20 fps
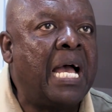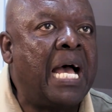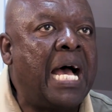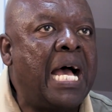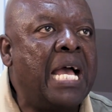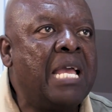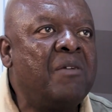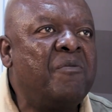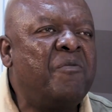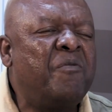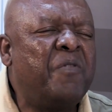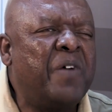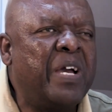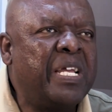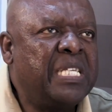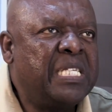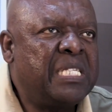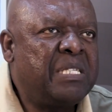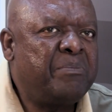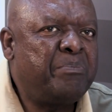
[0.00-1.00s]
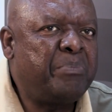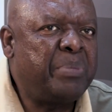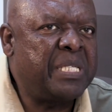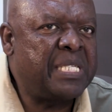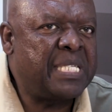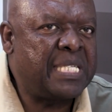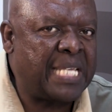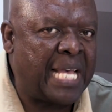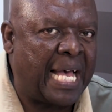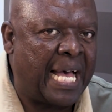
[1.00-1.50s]
I find it
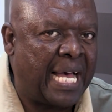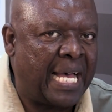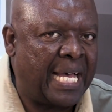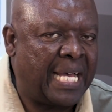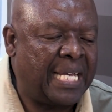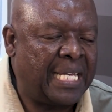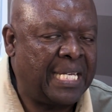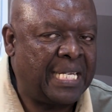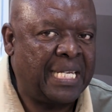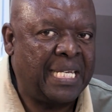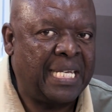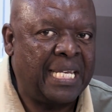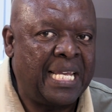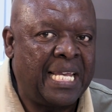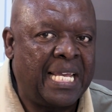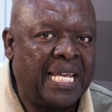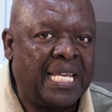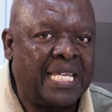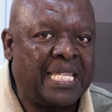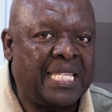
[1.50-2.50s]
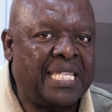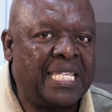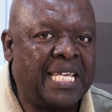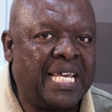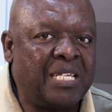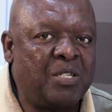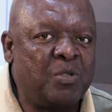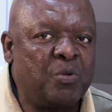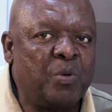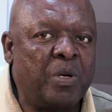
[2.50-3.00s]
bizarre
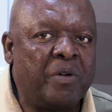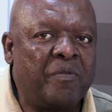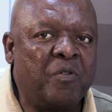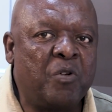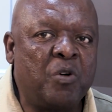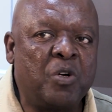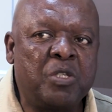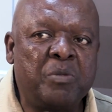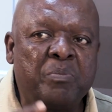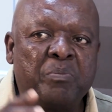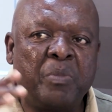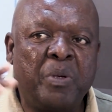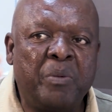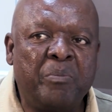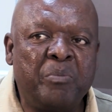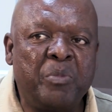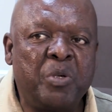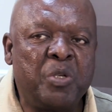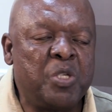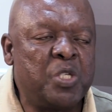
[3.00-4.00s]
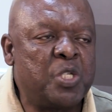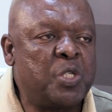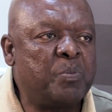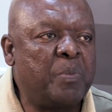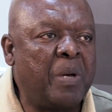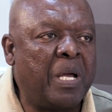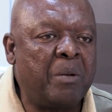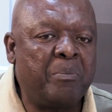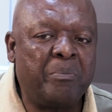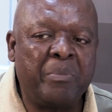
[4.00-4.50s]
that we've got
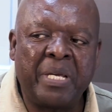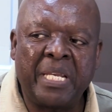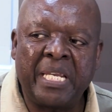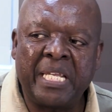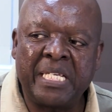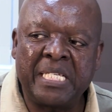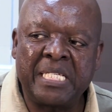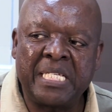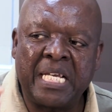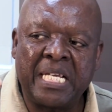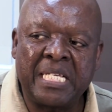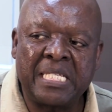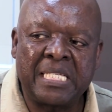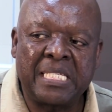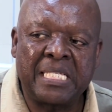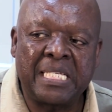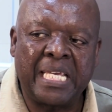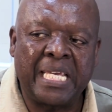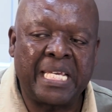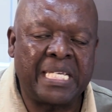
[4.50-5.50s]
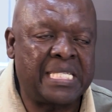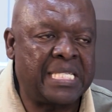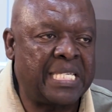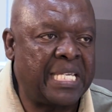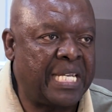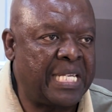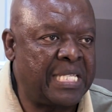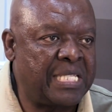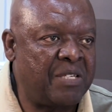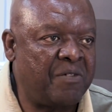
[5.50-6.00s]
municipal managers,
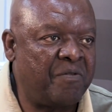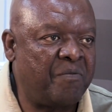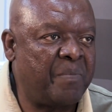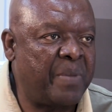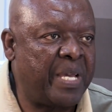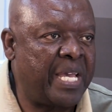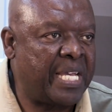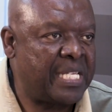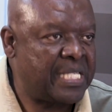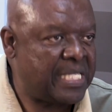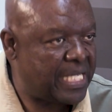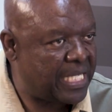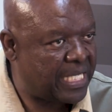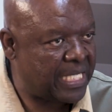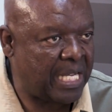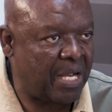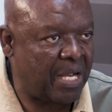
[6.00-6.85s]
executive mayors, and